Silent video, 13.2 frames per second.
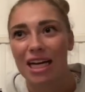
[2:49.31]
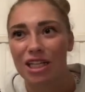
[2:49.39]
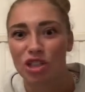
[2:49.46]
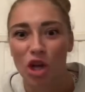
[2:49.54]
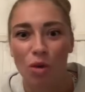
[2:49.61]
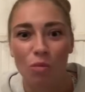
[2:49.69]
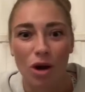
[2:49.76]

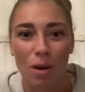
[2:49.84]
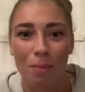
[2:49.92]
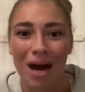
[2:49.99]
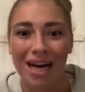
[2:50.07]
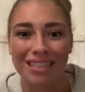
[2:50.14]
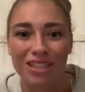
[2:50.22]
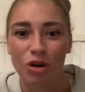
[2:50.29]
don't want to
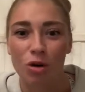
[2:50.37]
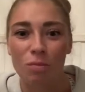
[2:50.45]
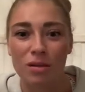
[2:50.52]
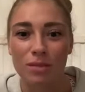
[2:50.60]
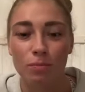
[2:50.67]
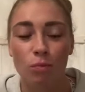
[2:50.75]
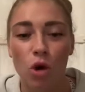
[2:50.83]
pad it up
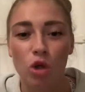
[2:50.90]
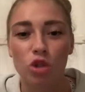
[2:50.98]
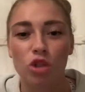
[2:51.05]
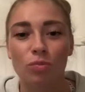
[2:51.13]
as much,